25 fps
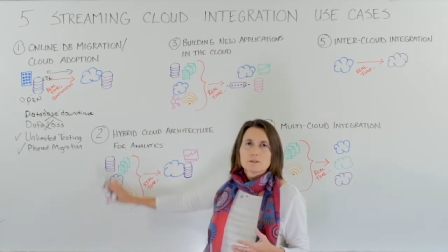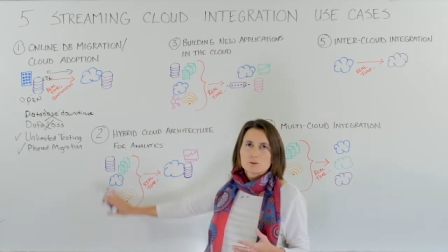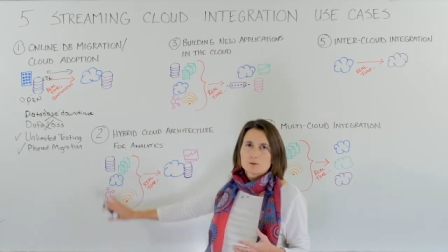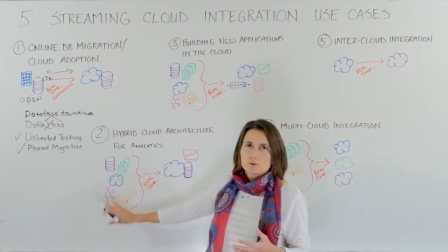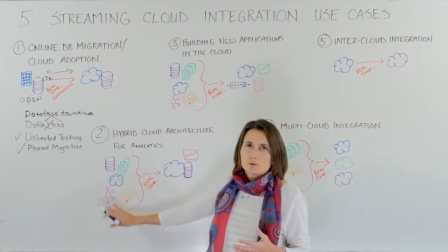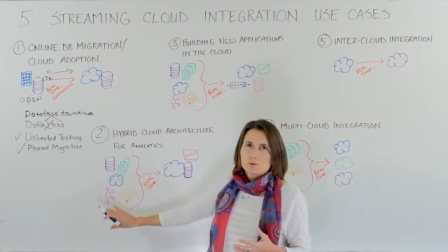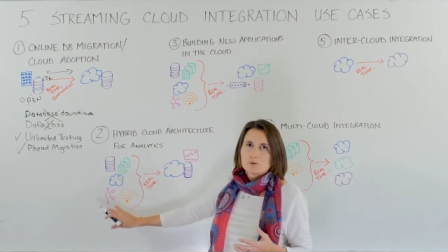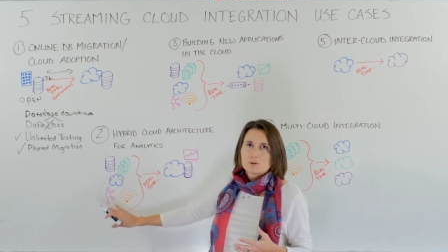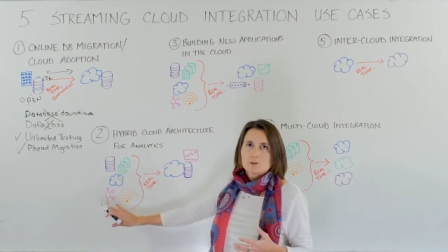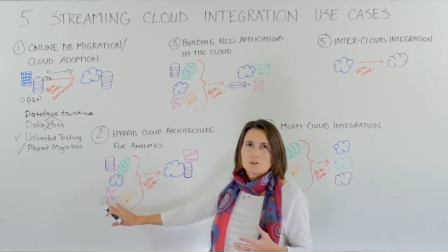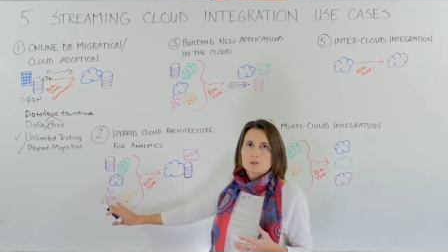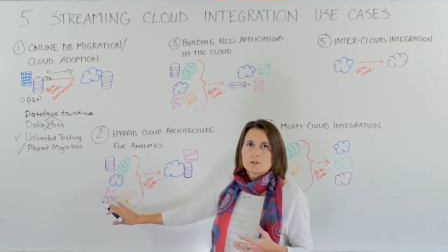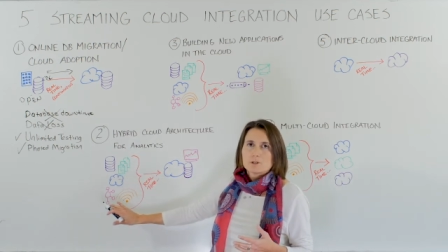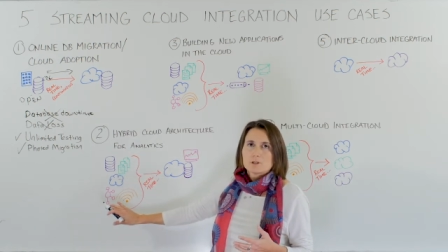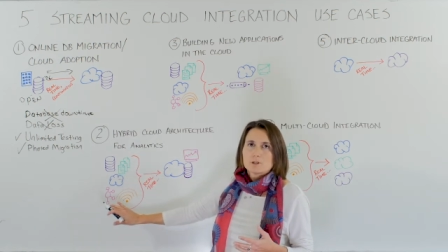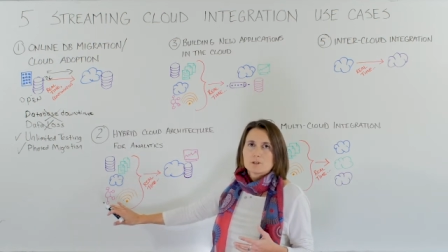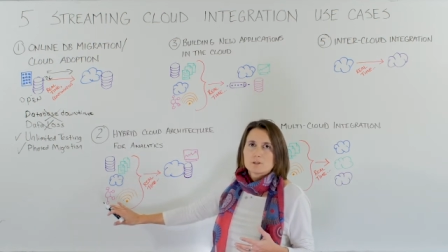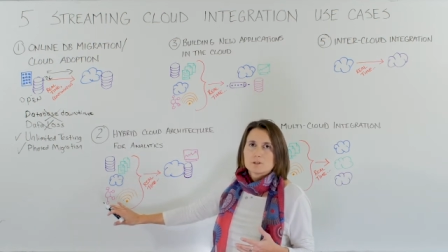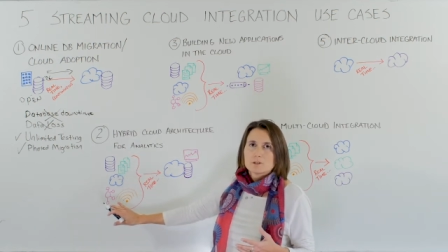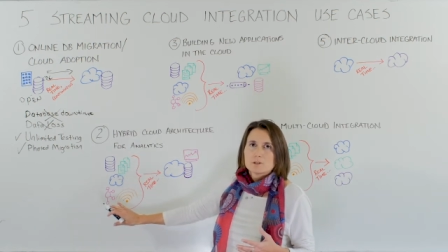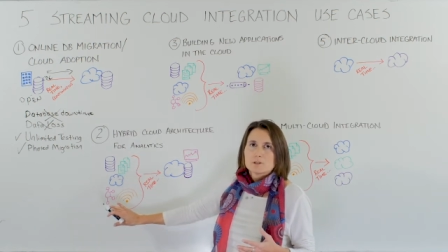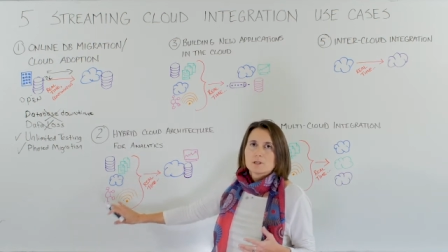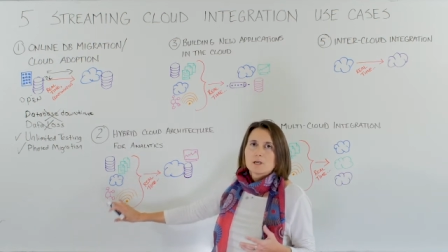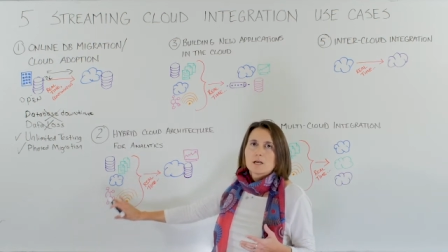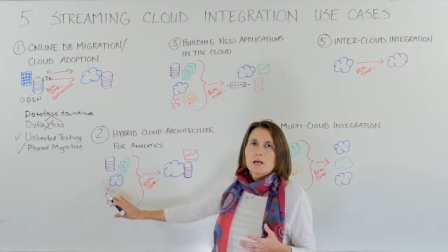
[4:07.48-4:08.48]

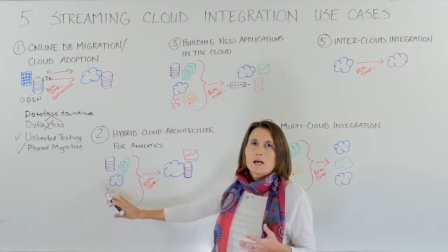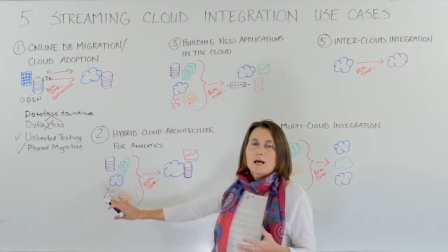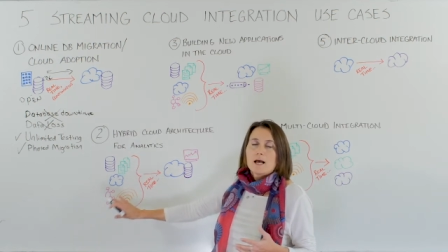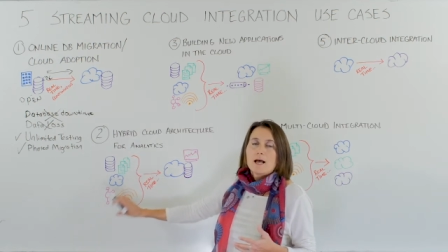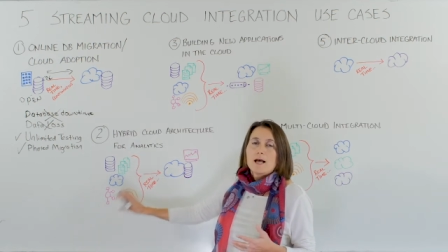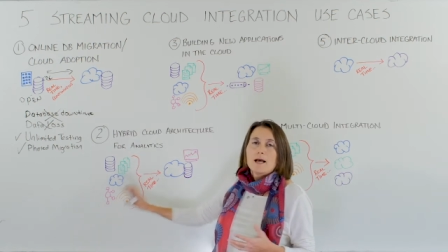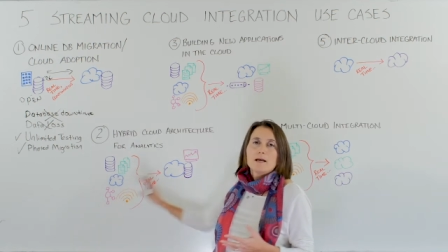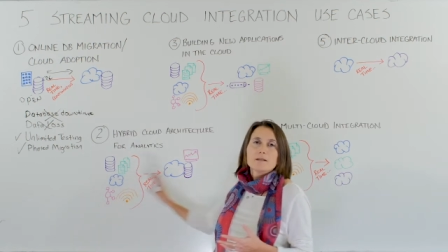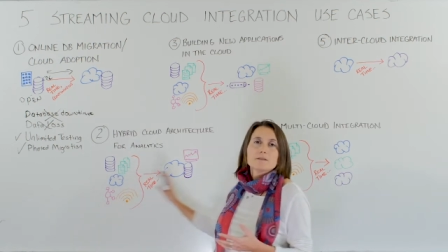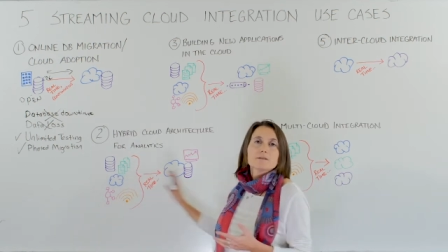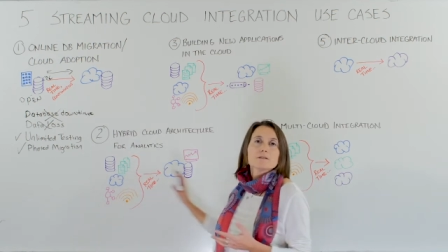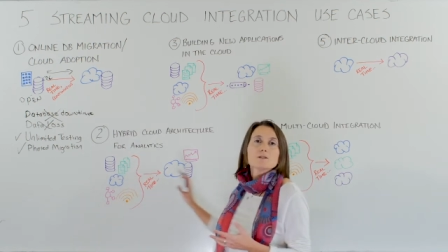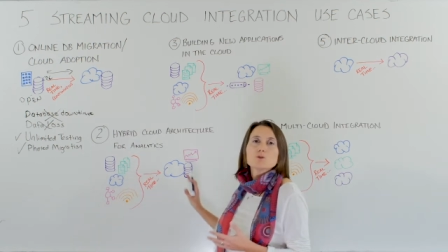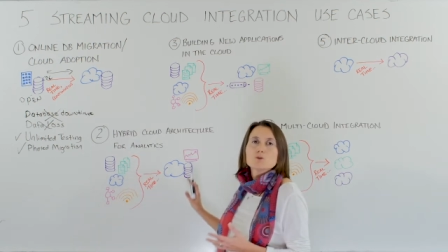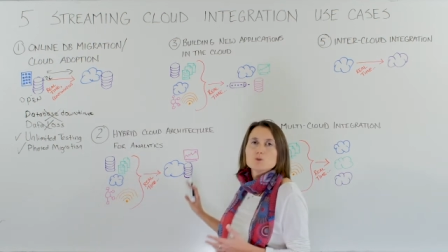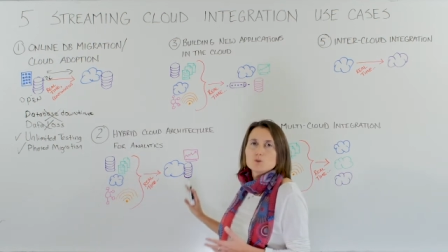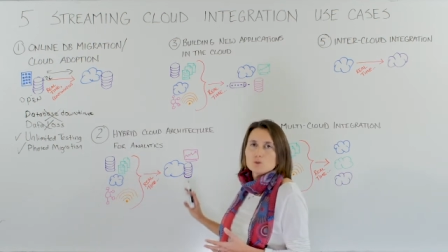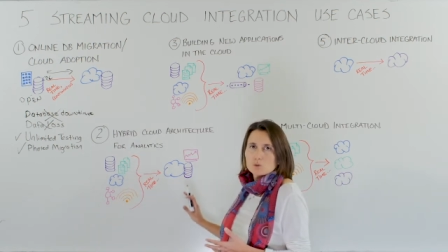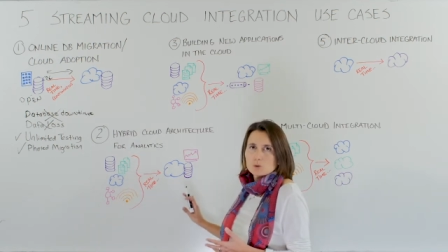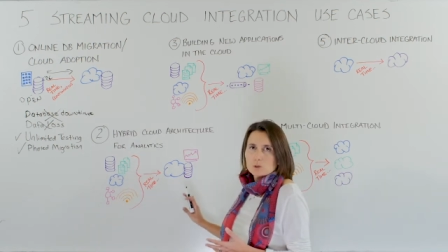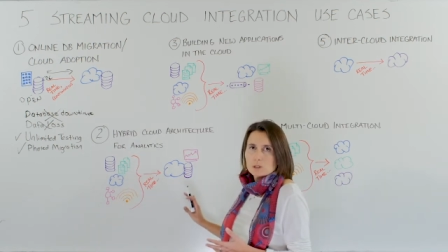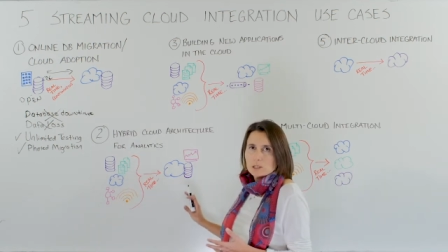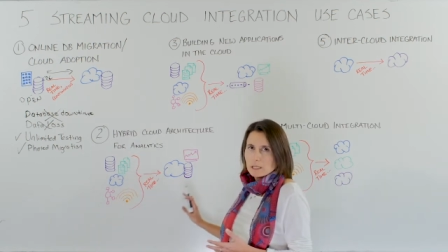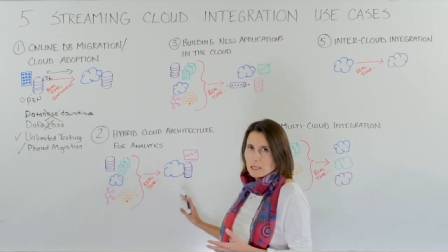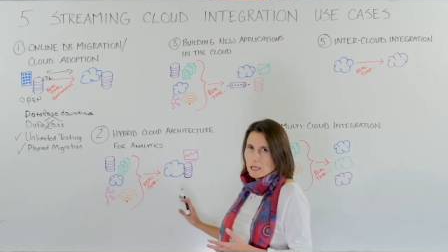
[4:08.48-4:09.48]
sources and the new
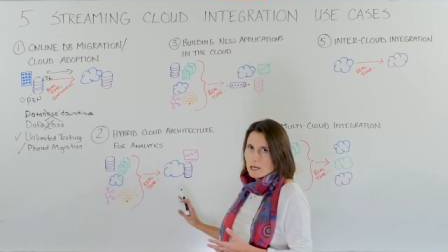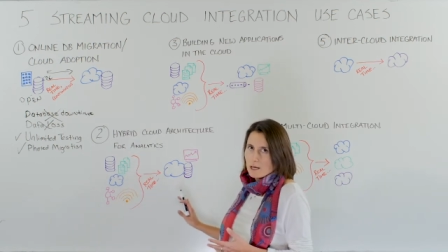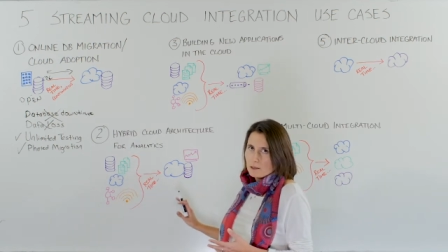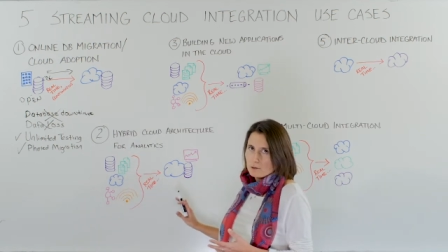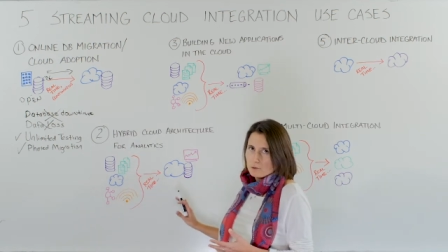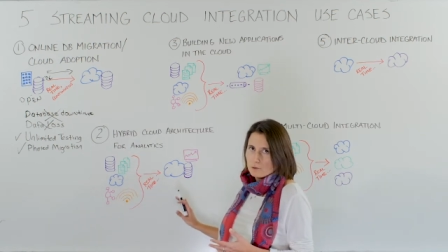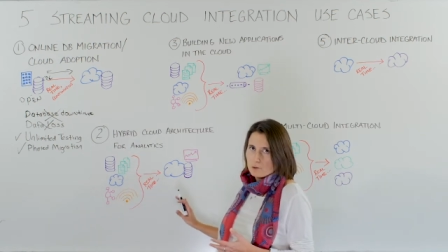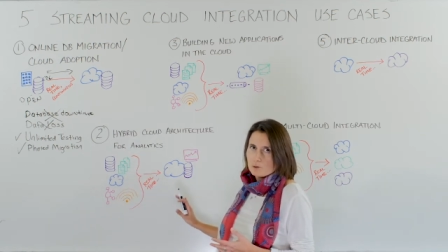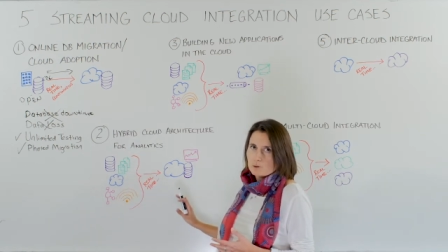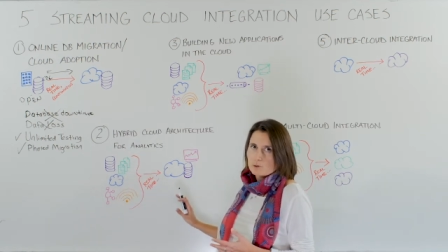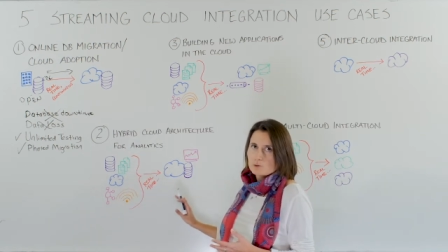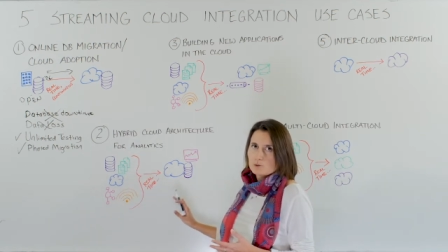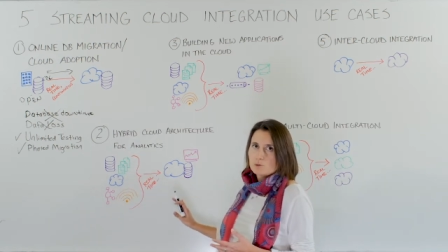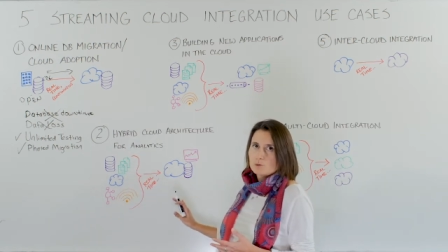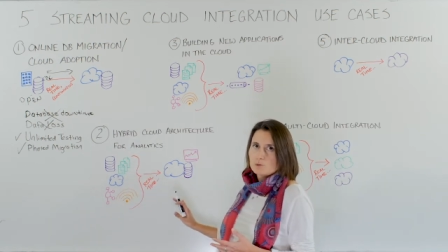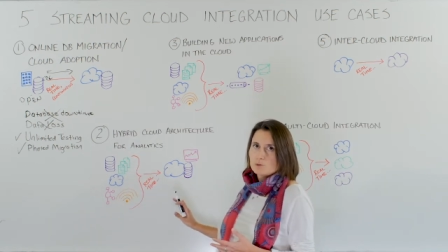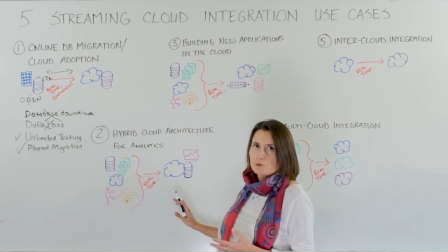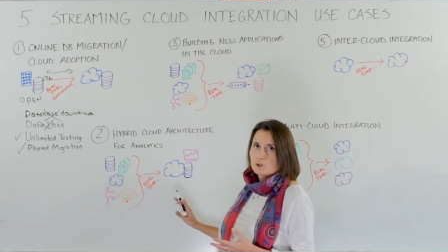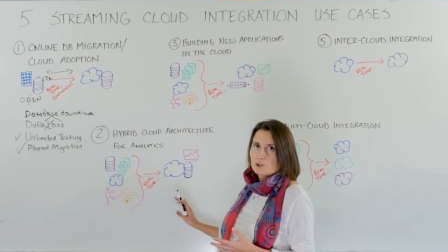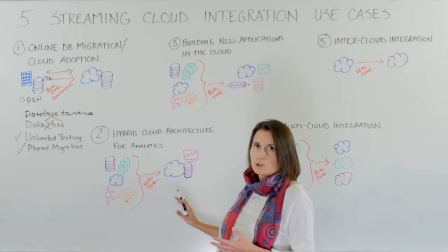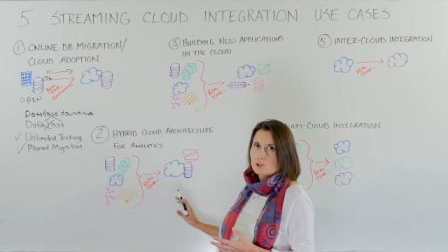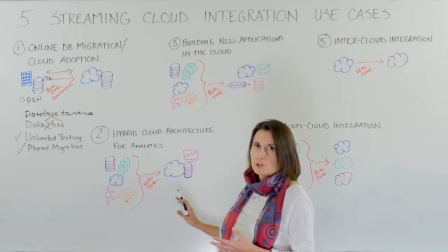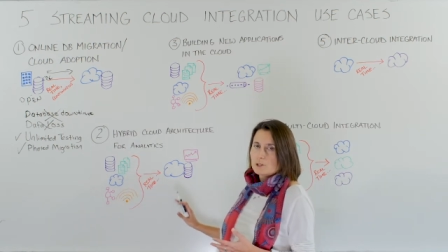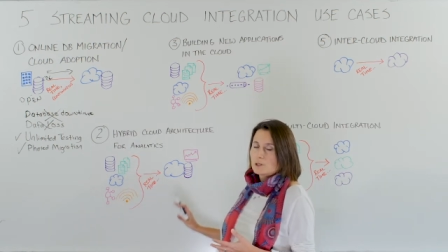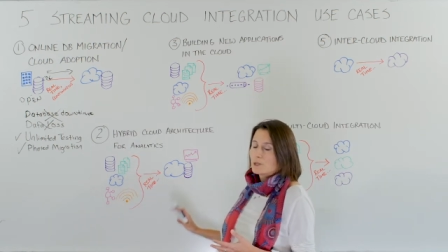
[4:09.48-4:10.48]
cloud
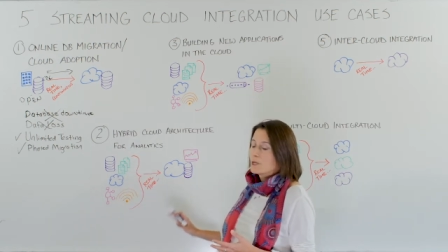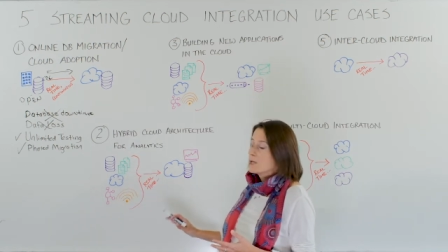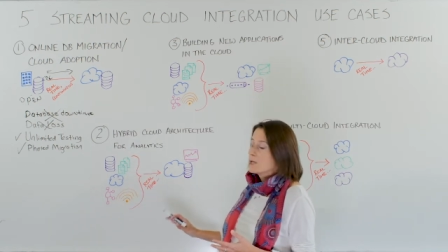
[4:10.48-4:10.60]
solution.